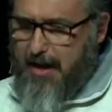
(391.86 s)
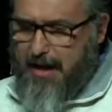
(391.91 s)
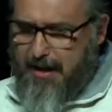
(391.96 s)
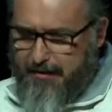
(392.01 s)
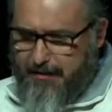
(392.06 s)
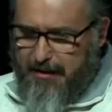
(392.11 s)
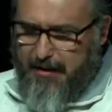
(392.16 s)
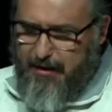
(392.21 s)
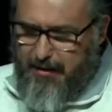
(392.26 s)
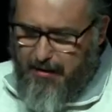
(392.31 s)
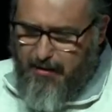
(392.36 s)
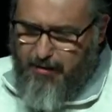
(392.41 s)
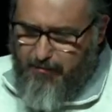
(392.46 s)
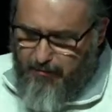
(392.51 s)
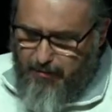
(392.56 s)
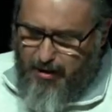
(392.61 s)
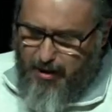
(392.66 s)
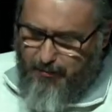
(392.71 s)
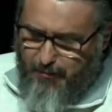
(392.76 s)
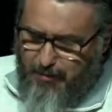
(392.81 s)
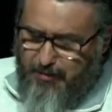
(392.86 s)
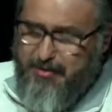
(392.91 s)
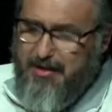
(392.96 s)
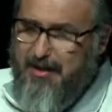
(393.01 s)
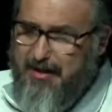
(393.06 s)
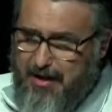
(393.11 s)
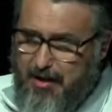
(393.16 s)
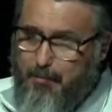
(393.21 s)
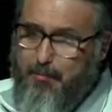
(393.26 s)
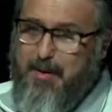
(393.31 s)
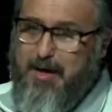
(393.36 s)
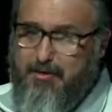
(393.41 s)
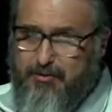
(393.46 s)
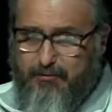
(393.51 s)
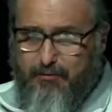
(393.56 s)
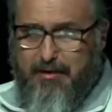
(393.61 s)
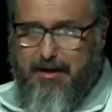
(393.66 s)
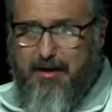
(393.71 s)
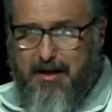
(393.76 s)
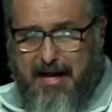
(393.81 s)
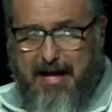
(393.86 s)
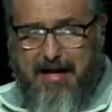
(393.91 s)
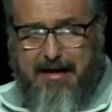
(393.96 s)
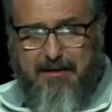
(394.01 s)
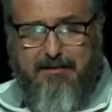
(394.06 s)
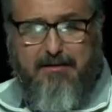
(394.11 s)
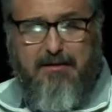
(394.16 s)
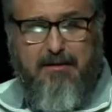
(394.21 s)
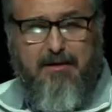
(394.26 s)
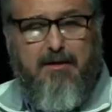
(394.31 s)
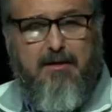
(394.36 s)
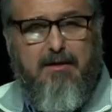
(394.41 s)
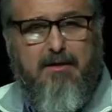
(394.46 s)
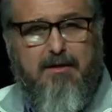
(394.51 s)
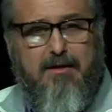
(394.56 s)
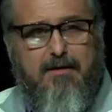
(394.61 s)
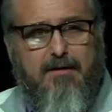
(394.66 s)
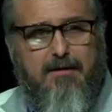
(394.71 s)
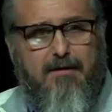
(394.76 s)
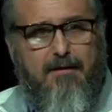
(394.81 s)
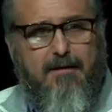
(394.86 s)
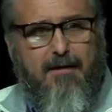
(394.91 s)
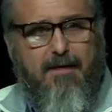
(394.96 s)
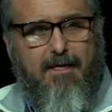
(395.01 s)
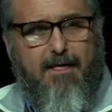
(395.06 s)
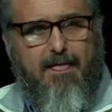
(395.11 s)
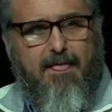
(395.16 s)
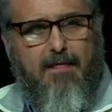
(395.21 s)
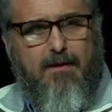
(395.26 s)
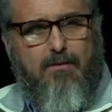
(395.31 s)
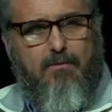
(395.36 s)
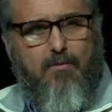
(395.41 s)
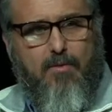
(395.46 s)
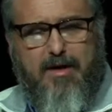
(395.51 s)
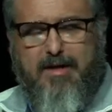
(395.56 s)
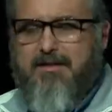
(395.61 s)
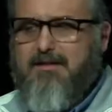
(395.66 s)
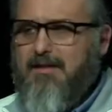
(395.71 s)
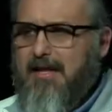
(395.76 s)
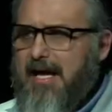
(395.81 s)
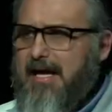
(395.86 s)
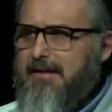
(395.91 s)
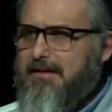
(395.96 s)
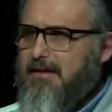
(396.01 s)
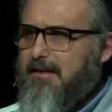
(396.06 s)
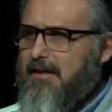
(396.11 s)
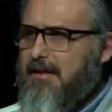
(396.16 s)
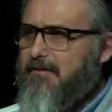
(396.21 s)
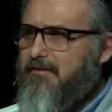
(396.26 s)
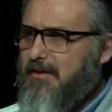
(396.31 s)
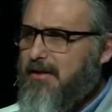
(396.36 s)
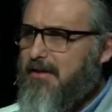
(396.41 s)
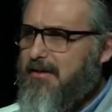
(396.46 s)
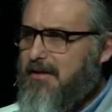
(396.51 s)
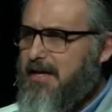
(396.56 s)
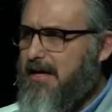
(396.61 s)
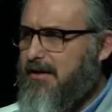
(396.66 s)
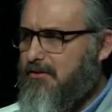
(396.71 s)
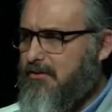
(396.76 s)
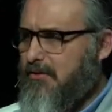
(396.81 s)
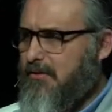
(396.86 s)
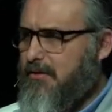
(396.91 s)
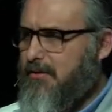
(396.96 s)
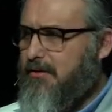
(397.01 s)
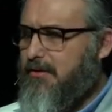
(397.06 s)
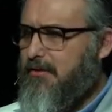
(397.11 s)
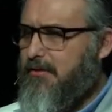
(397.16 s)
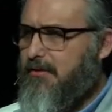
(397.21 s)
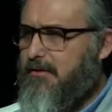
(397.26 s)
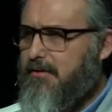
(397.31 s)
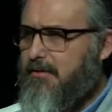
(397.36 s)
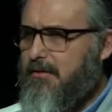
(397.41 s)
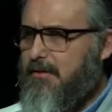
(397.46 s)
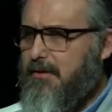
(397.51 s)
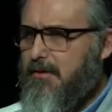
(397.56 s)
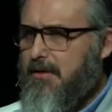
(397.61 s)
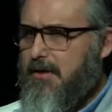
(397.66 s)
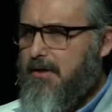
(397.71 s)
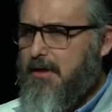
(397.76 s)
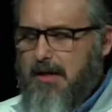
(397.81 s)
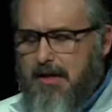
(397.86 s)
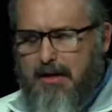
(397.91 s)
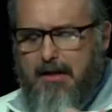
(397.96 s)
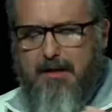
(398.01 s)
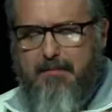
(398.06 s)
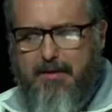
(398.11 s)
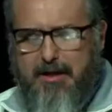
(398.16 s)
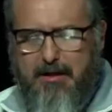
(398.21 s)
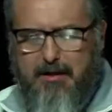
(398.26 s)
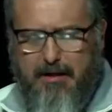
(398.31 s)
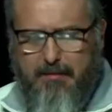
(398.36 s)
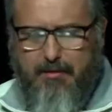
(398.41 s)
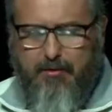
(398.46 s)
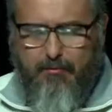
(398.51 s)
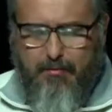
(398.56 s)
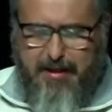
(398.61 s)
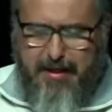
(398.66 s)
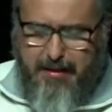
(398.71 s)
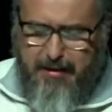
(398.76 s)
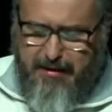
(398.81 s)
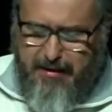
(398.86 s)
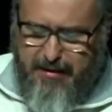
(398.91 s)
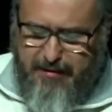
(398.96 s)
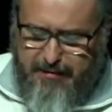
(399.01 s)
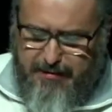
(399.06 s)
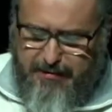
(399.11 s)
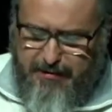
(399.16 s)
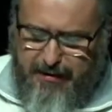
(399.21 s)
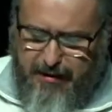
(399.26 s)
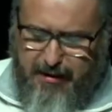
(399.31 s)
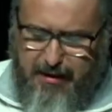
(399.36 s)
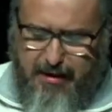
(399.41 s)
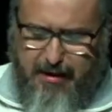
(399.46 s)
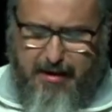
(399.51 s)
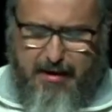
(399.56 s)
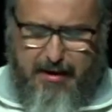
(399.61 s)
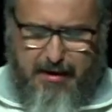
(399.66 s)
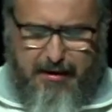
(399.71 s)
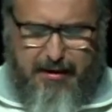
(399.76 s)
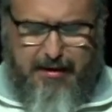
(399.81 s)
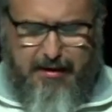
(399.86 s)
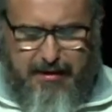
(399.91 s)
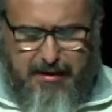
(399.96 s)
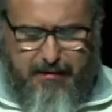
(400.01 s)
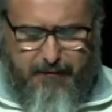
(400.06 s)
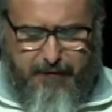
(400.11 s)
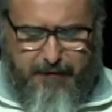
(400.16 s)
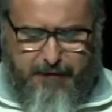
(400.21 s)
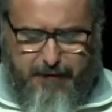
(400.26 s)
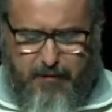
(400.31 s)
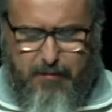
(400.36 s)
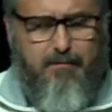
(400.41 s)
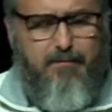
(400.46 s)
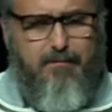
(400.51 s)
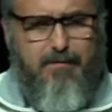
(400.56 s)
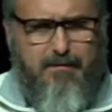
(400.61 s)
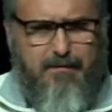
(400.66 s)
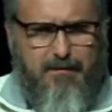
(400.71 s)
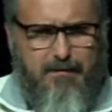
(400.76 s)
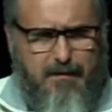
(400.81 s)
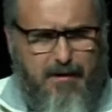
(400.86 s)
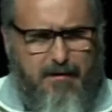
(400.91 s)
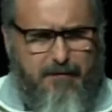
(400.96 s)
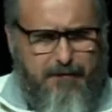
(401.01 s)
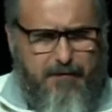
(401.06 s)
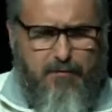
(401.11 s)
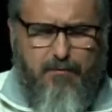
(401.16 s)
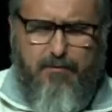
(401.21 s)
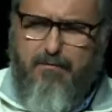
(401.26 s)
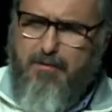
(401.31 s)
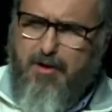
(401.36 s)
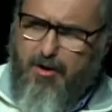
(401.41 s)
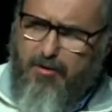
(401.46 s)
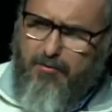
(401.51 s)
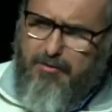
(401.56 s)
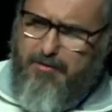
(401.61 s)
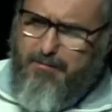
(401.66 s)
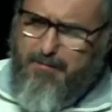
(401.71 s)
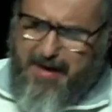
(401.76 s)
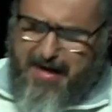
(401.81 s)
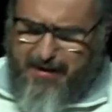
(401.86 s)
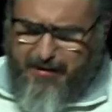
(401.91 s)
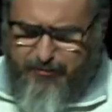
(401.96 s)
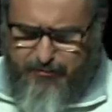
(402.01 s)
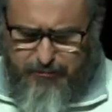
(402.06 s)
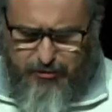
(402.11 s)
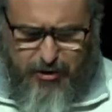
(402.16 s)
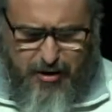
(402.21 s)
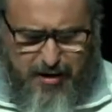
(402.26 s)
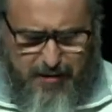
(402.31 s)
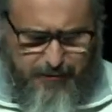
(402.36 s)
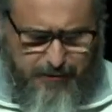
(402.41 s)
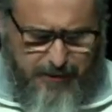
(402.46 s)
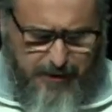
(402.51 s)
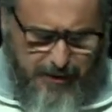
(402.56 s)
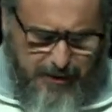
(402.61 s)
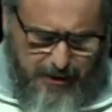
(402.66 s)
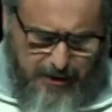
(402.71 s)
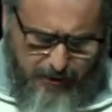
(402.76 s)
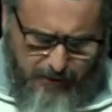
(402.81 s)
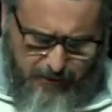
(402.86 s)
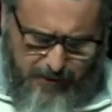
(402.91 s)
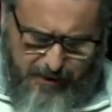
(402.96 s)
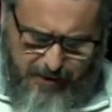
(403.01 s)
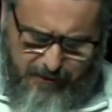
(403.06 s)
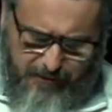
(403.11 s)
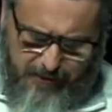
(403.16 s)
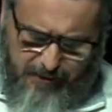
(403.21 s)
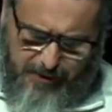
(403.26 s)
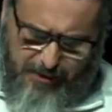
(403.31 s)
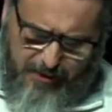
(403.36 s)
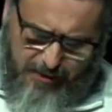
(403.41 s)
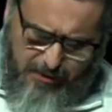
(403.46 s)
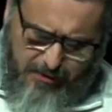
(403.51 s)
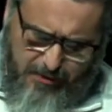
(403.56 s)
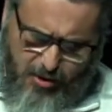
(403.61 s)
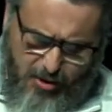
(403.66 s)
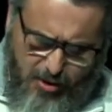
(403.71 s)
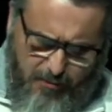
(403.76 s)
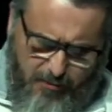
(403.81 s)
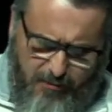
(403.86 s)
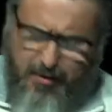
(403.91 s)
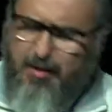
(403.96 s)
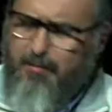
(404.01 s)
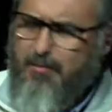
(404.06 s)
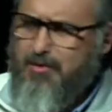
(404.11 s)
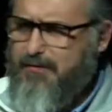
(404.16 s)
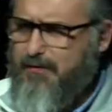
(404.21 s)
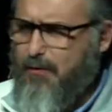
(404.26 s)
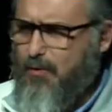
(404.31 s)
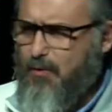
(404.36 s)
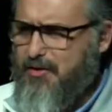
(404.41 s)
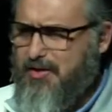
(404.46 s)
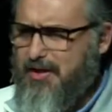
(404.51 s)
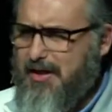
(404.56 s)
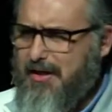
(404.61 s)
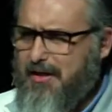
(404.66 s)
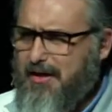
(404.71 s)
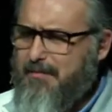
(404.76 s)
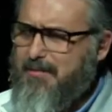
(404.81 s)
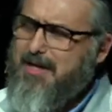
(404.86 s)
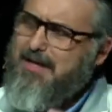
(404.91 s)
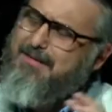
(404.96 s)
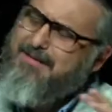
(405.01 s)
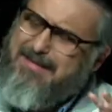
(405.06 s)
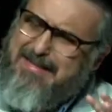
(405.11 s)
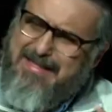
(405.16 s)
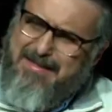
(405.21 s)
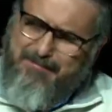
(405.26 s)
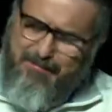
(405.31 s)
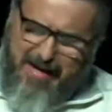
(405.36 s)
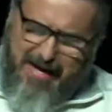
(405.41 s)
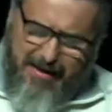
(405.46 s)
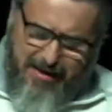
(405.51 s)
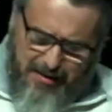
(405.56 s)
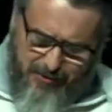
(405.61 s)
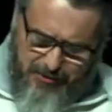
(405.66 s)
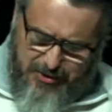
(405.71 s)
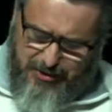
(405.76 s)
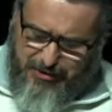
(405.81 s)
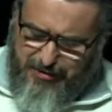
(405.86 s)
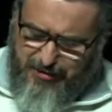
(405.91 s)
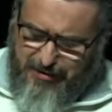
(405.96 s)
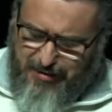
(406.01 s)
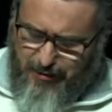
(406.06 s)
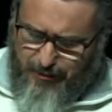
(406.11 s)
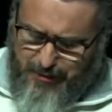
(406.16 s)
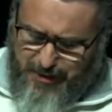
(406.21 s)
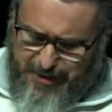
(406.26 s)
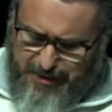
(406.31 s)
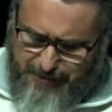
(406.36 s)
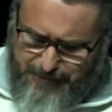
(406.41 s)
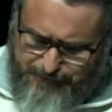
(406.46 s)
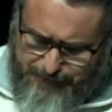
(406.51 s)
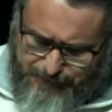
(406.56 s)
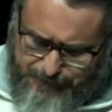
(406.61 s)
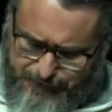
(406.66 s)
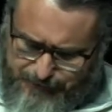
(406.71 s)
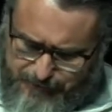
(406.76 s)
we, I think numbers can help us realize what it's like to live in the desert. Let me, let me read this and, and, and give a few, a few notes backdrop in, in num- Numbers 14. Let me back up just a little